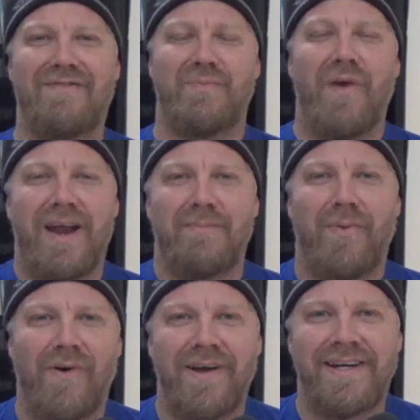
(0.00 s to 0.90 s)
Brandon
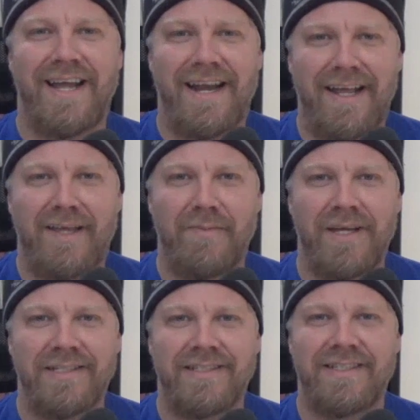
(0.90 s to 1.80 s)
Boyd and
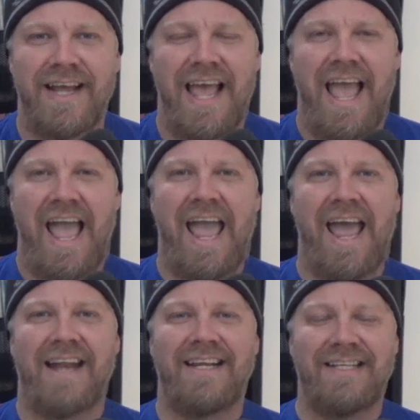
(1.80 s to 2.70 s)
Incubus,
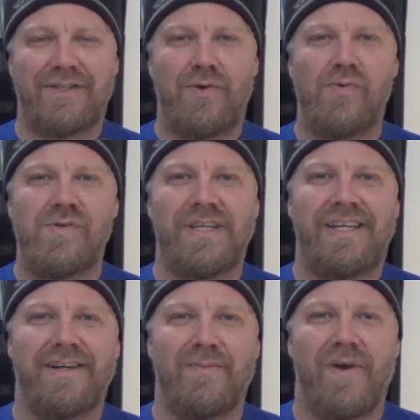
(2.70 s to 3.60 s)
and it's cool to
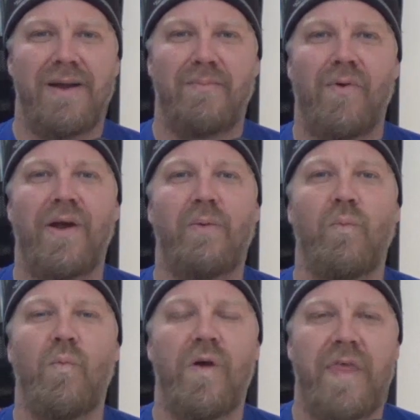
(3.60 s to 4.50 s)
hear Brandon
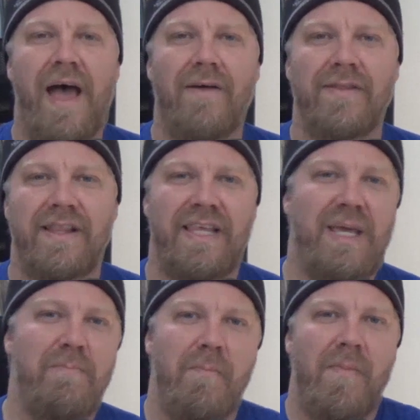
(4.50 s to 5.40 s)
Boyd without
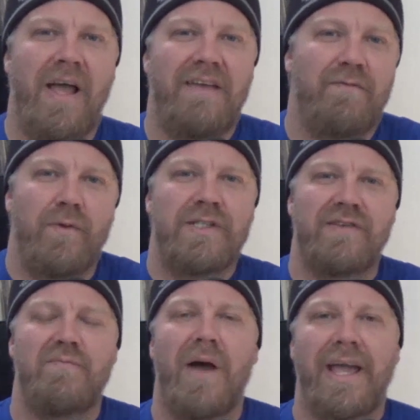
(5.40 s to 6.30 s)
the influence
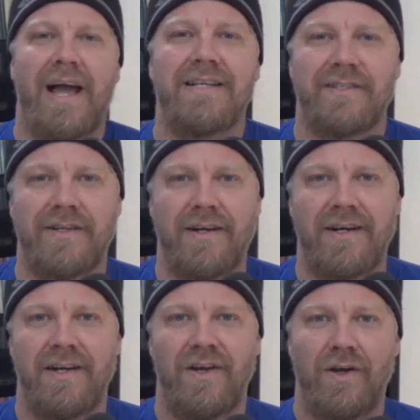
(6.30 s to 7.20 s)
of Mike Einsinger,
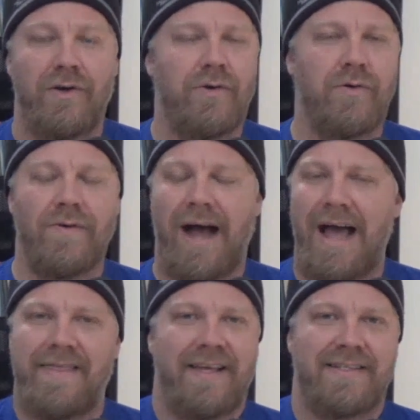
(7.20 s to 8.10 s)
who I
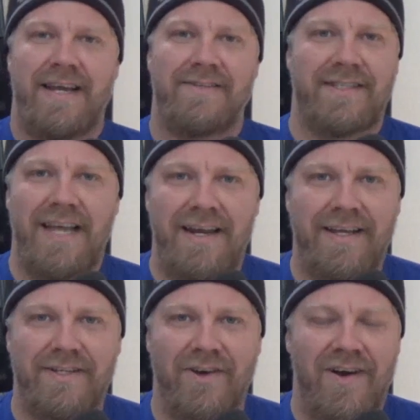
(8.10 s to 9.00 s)
think is an outstanding
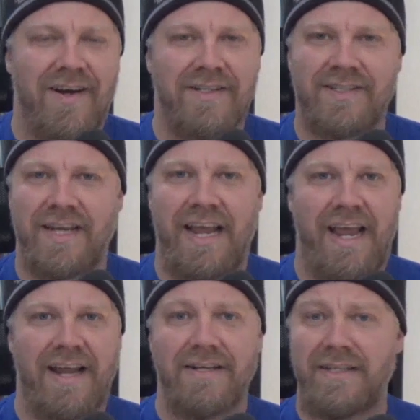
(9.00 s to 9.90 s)
guitarist,
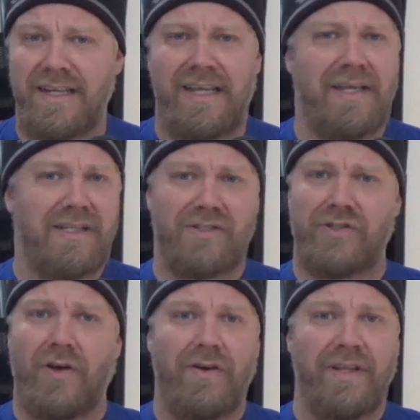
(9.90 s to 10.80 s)
and he
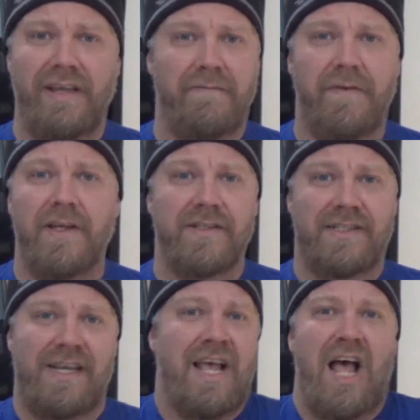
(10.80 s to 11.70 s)
certainly
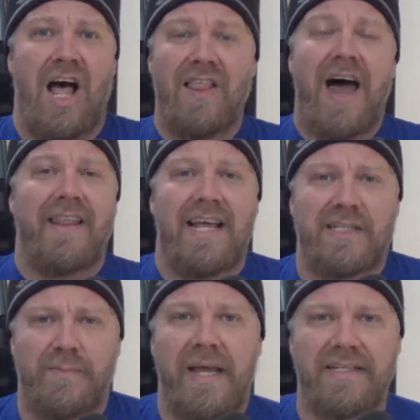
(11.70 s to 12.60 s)
fills a lot of that
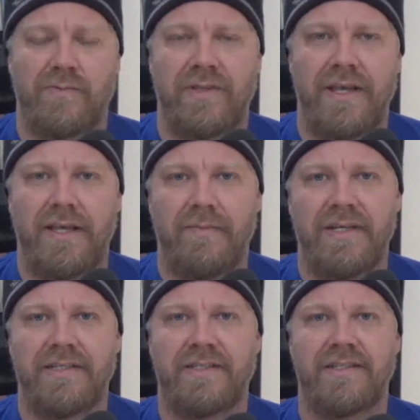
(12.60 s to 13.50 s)
space with
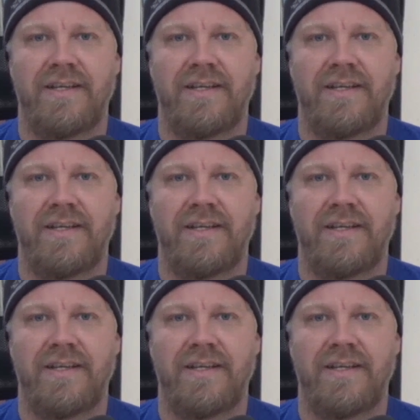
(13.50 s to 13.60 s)
Incubus.